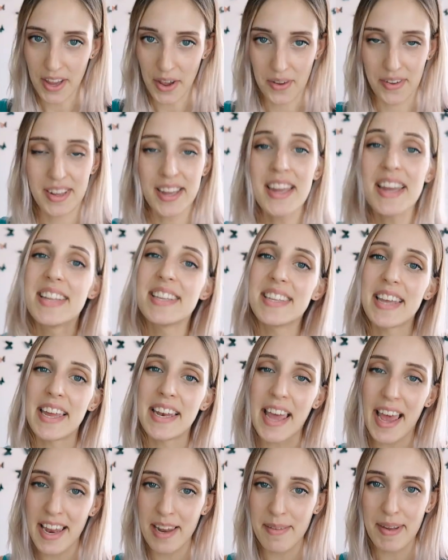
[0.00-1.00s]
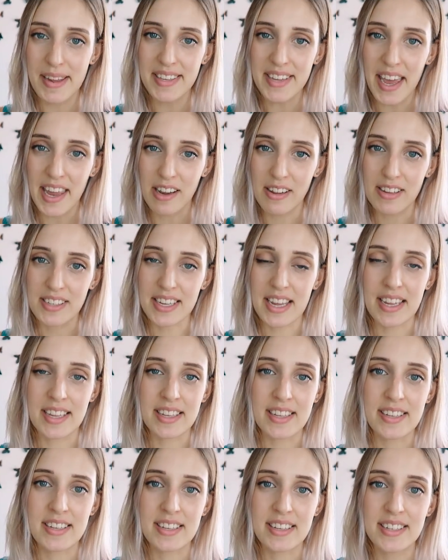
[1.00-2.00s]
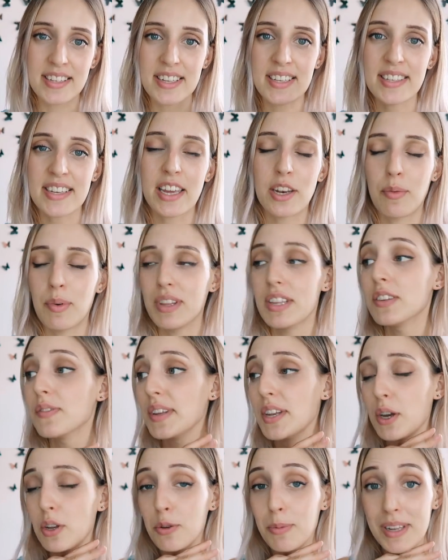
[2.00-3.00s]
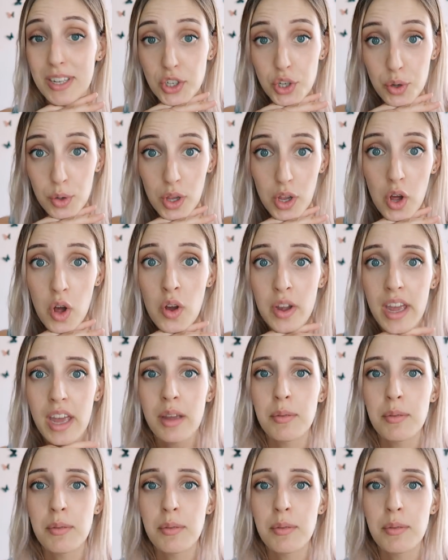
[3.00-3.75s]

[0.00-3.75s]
So, 10 anime titles, and since I don't want this video to be too long,